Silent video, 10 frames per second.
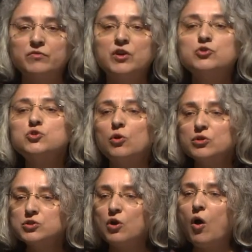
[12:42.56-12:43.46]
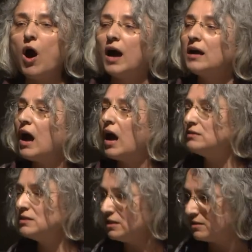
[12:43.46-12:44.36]
There is also
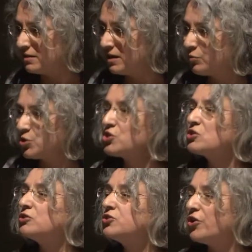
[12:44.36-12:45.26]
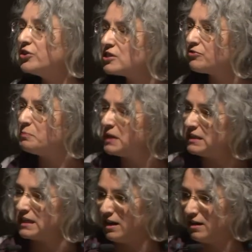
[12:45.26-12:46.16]
Haghamdan, which is alternative
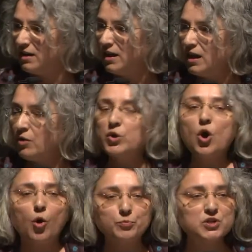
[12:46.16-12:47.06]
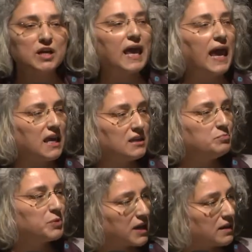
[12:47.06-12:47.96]
media. We hope to again
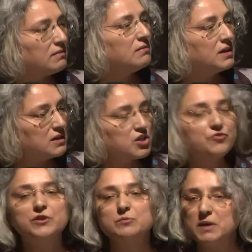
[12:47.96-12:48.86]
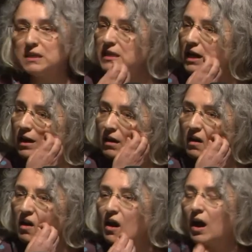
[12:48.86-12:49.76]
bring different media
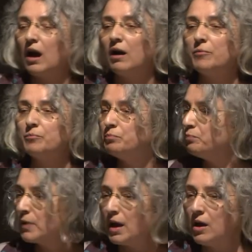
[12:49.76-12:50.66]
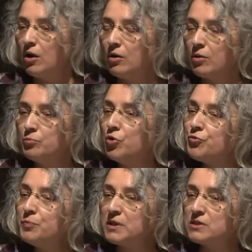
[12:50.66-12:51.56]
um,
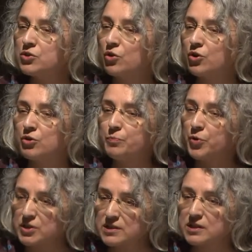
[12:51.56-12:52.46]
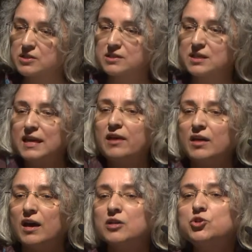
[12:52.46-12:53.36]
movements or persons
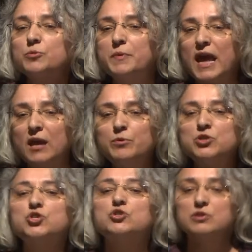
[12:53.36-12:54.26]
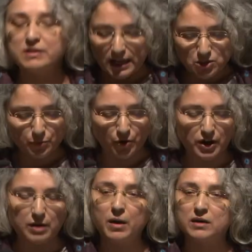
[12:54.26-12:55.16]
together to be able to
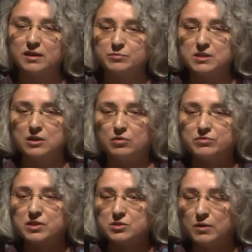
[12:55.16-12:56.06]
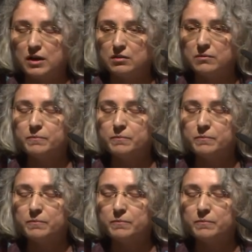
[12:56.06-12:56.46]
network among themselves as well.